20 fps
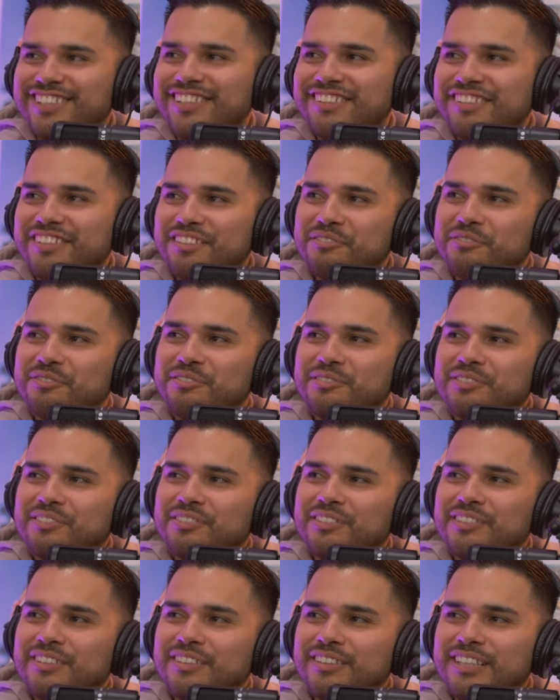like that, bro.
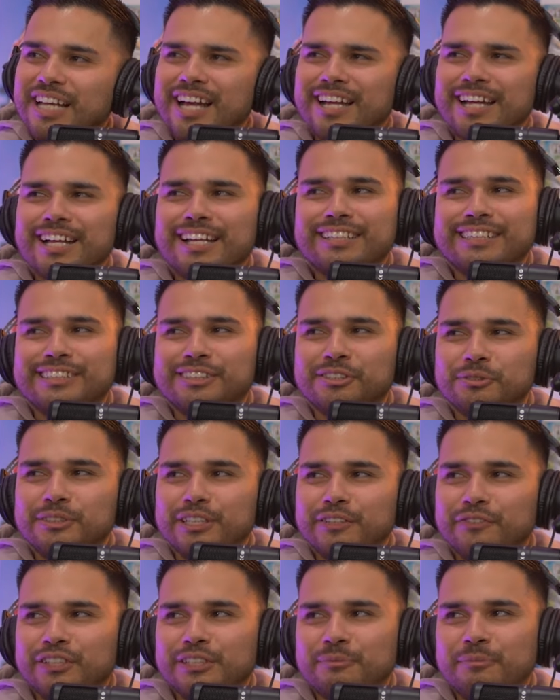Yeah, that's not two
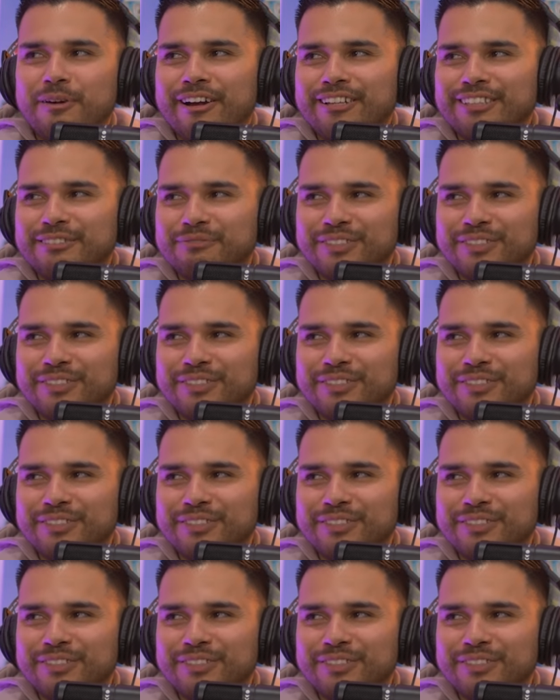different spots,